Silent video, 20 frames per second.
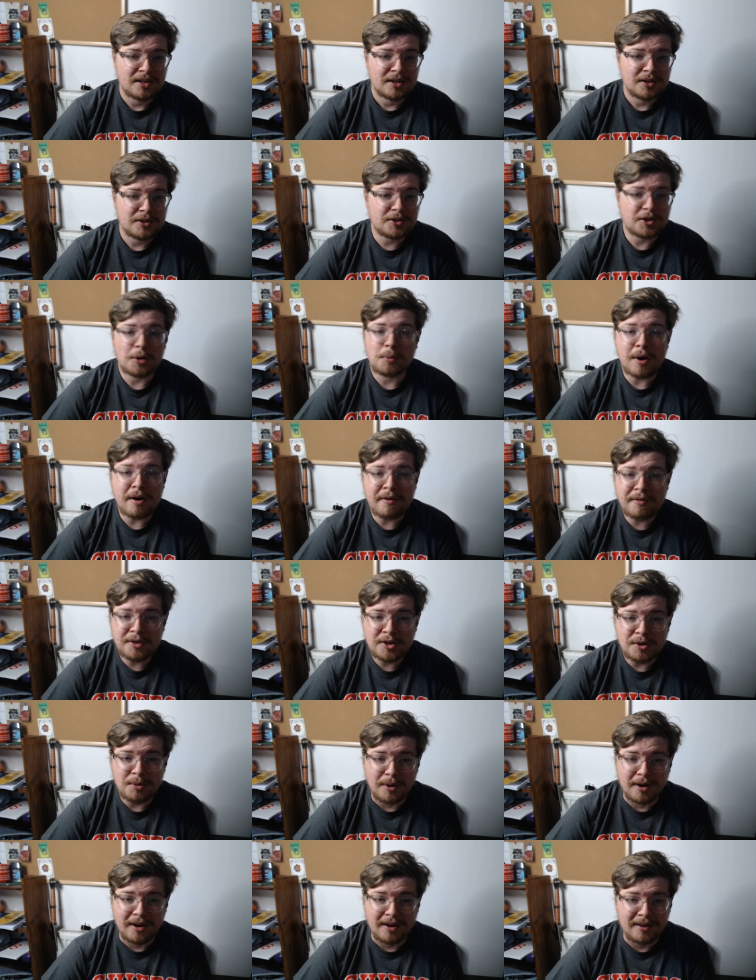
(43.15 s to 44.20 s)
So wherever
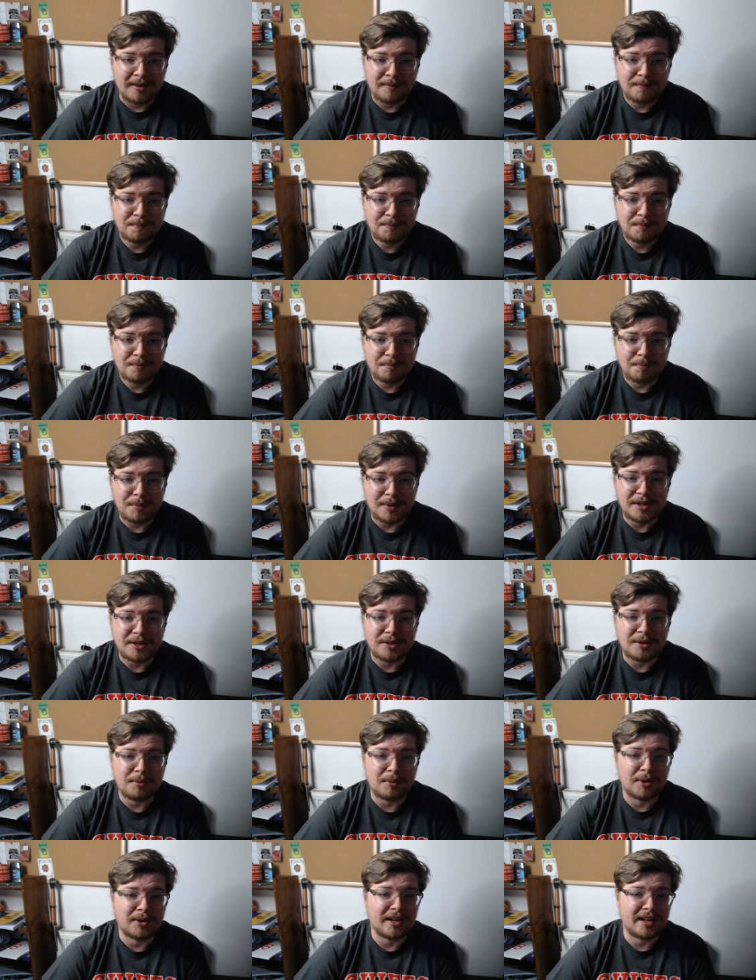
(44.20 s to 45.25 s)
you are, be
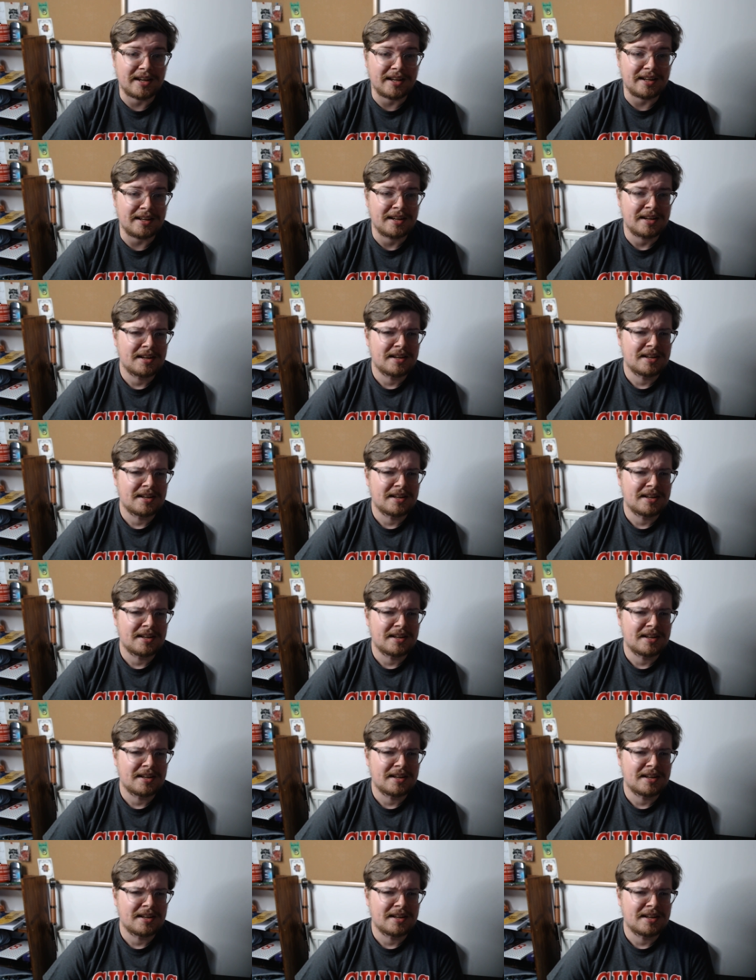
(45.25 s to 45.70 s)
you on a